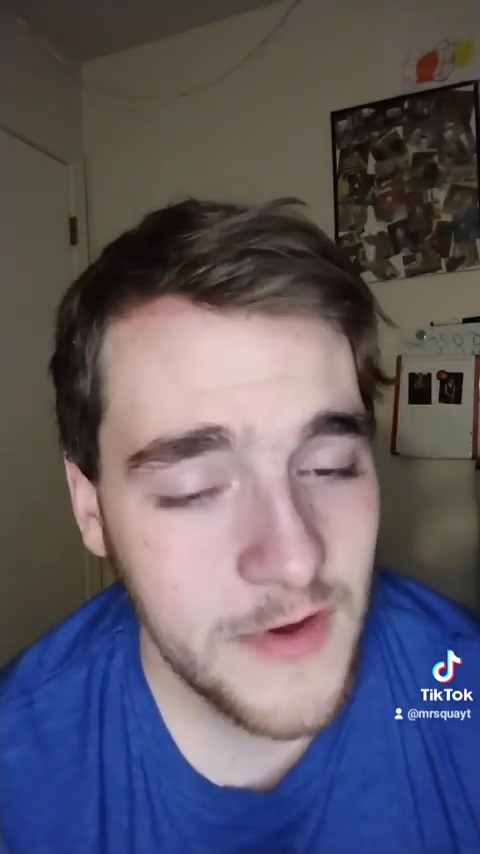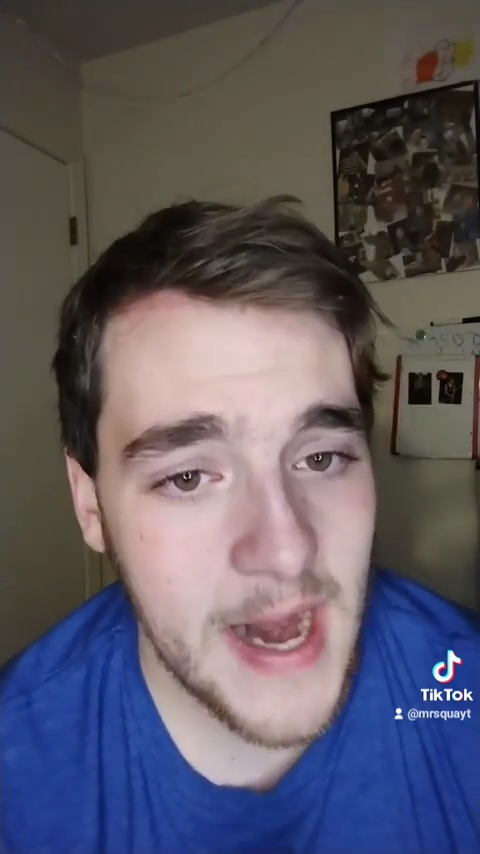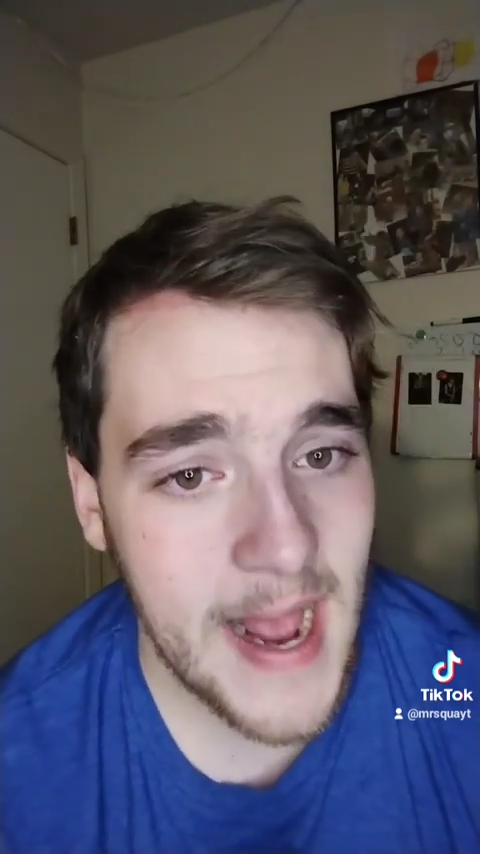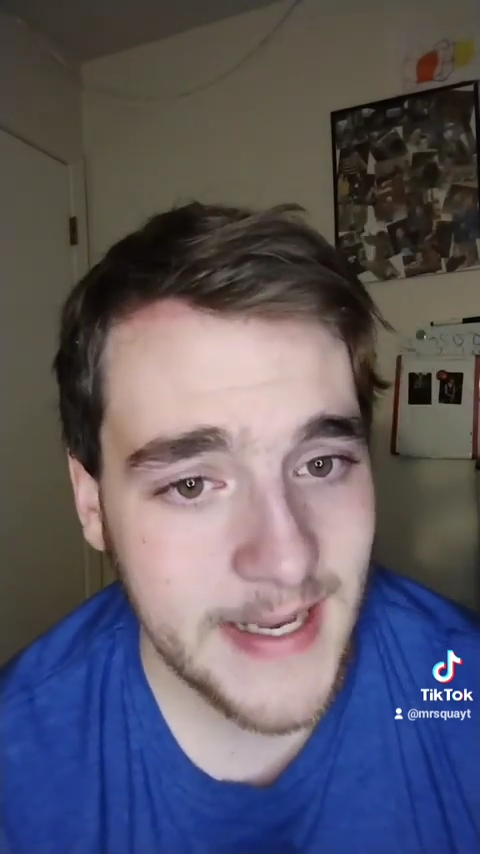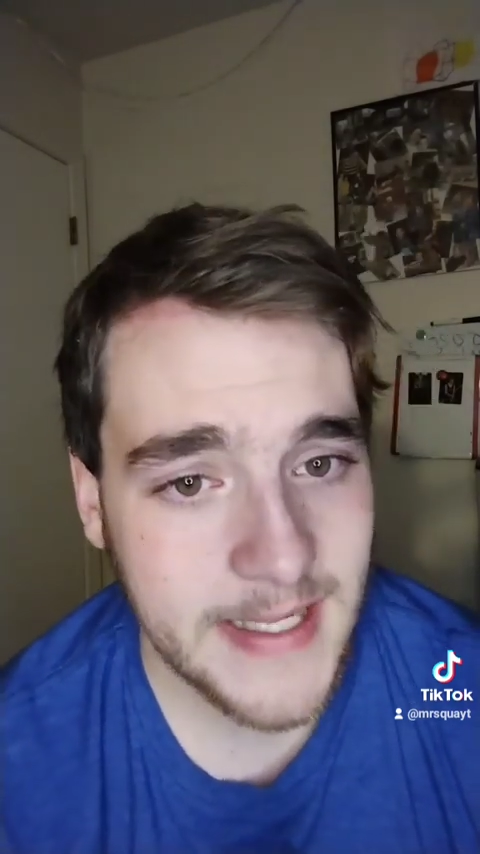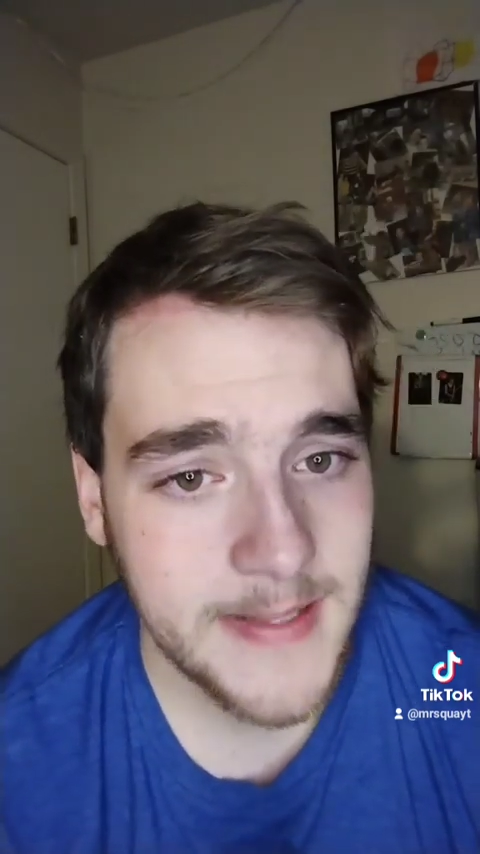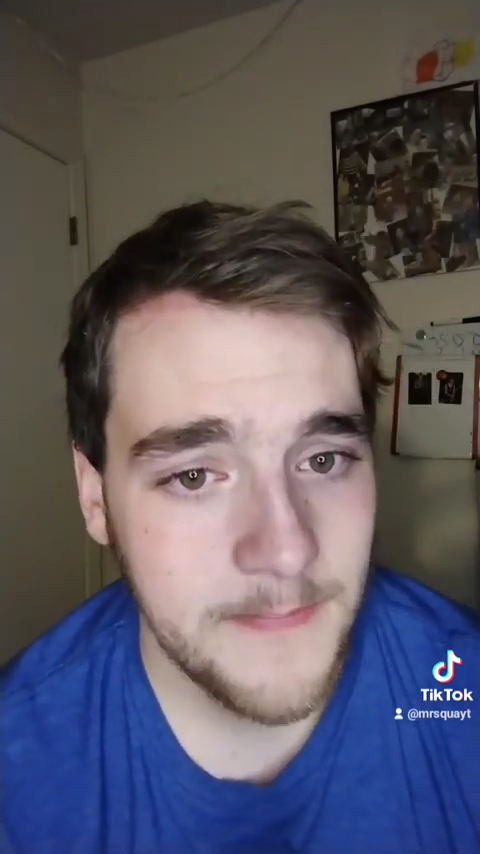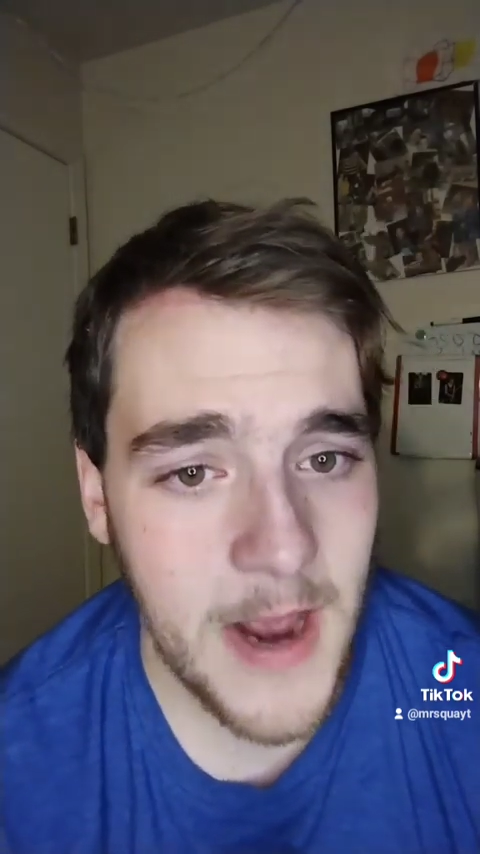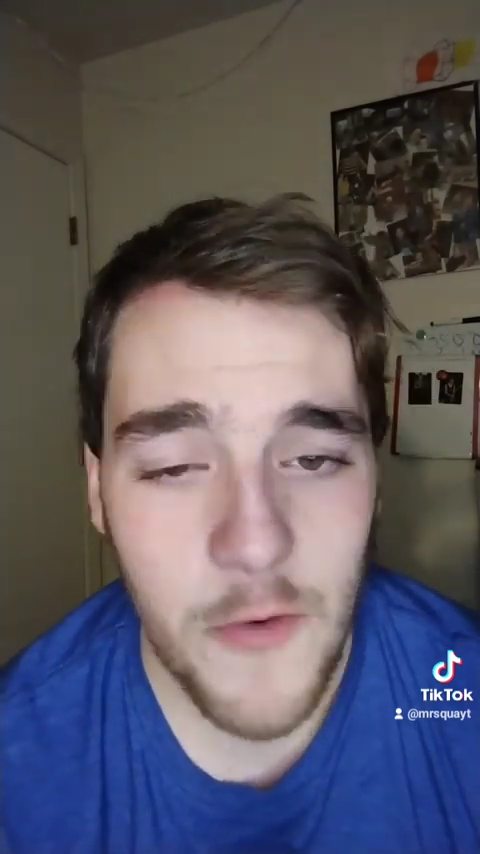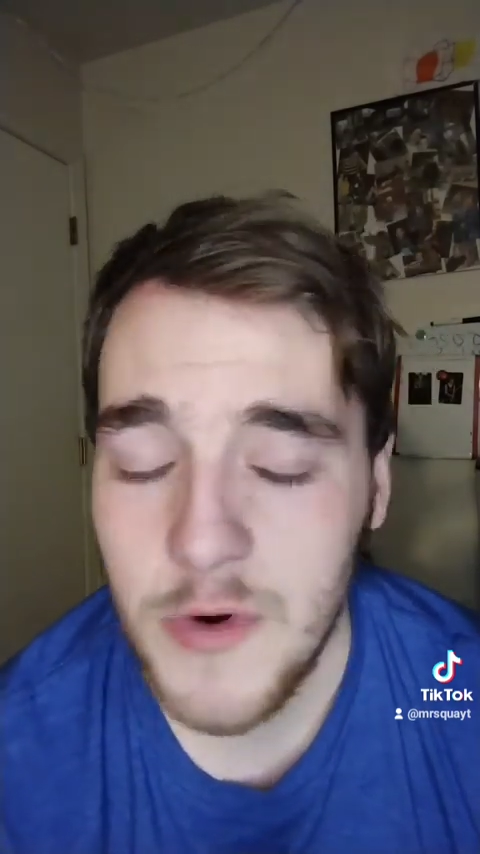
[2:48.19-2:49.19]
guys.
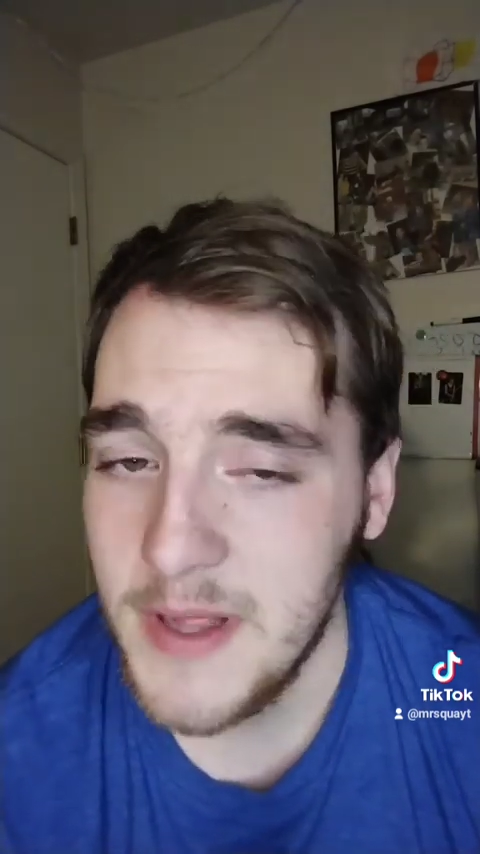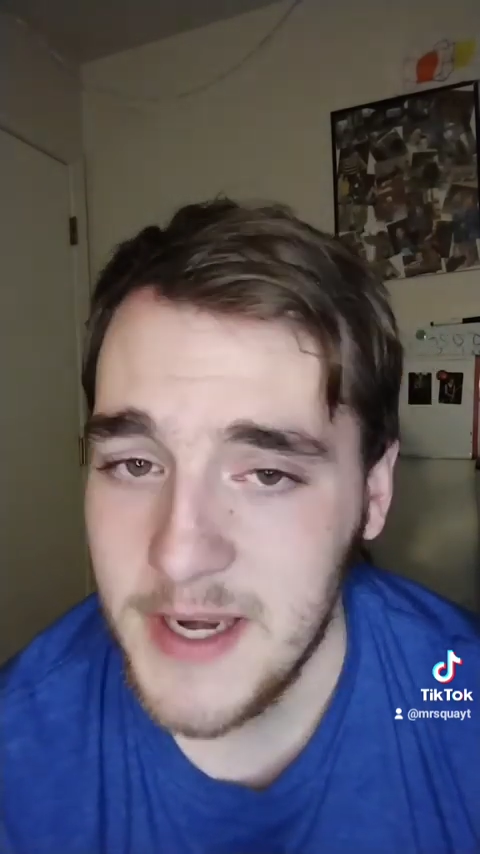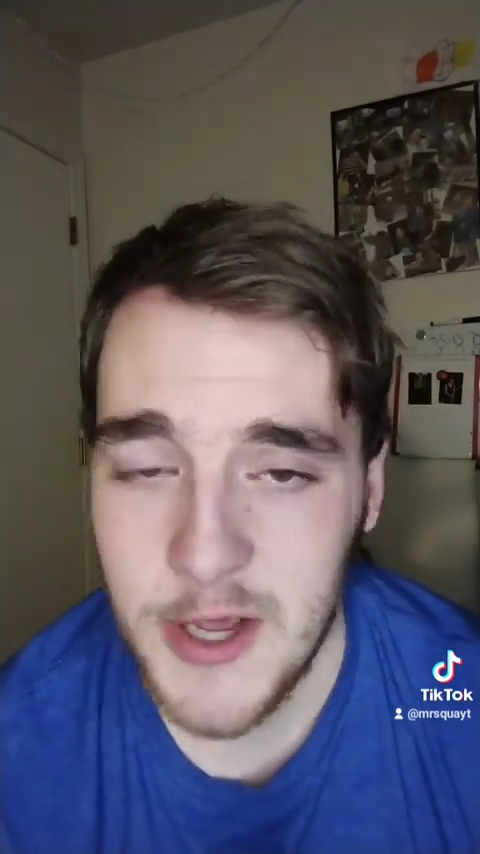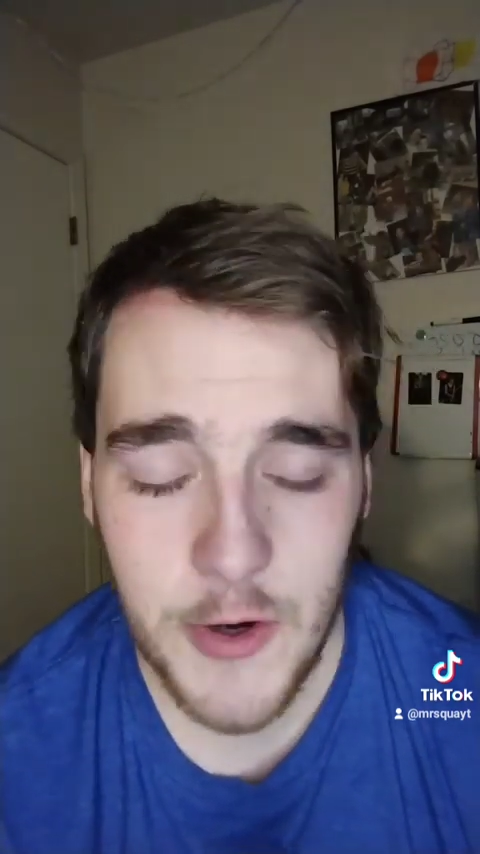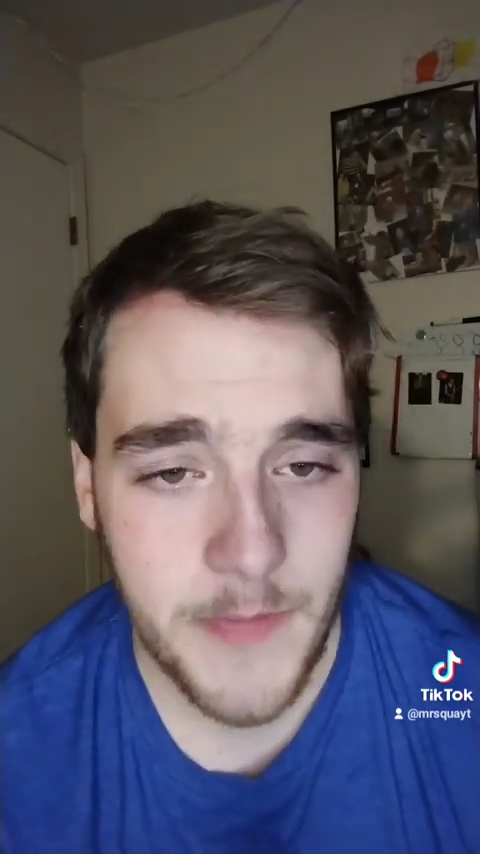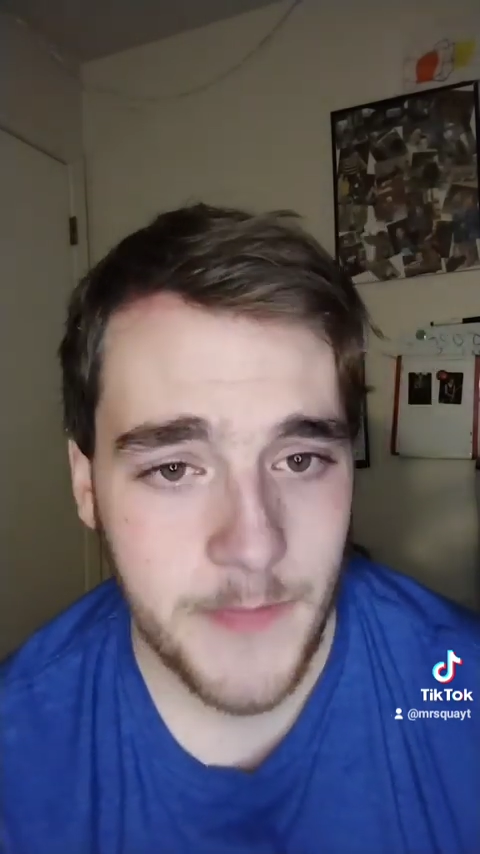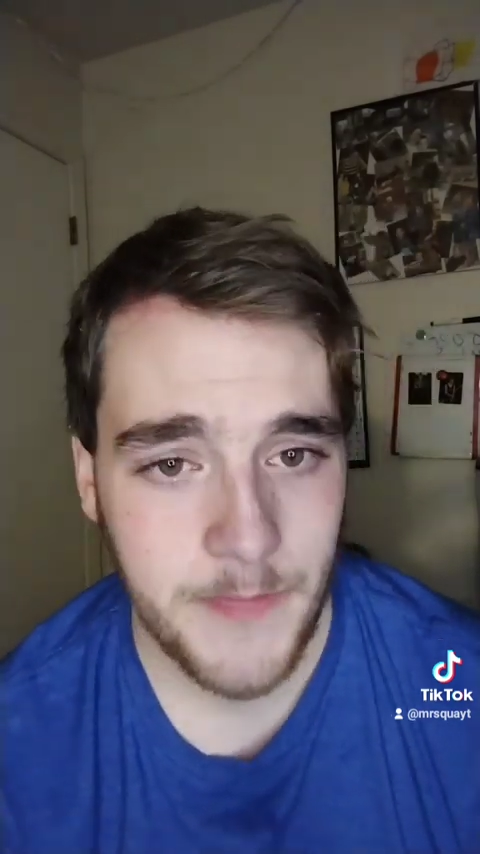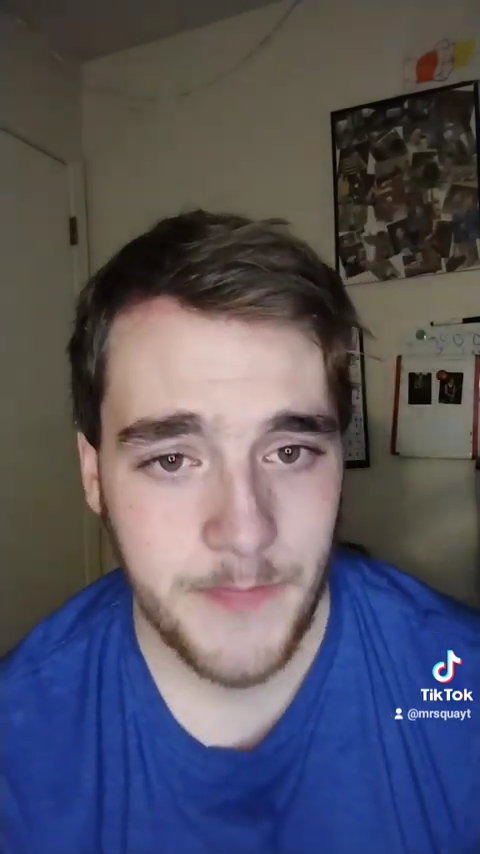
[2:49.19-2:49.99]
I really do.